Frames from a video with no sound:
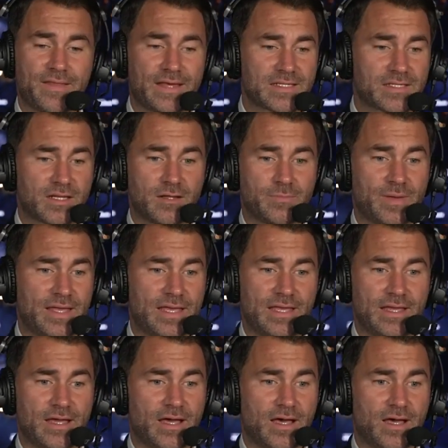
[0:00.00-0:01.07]
Yeah, that's going to
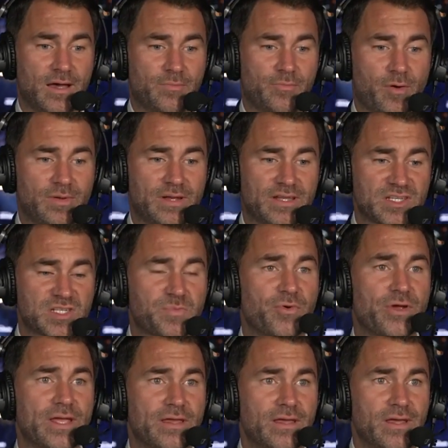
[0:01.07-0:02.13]
be probably the
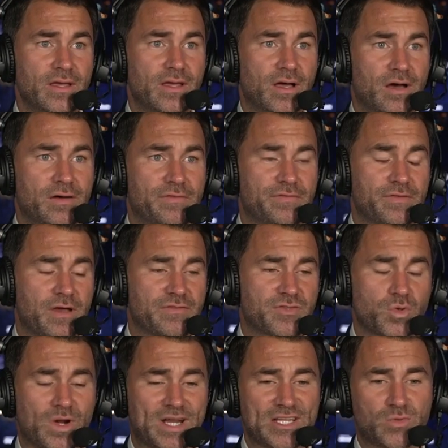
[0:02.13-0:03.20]
spring of
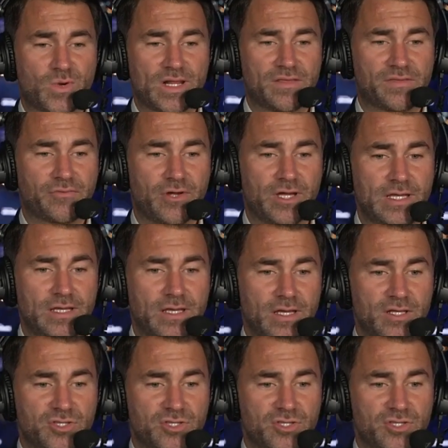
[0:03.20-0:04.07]
2023.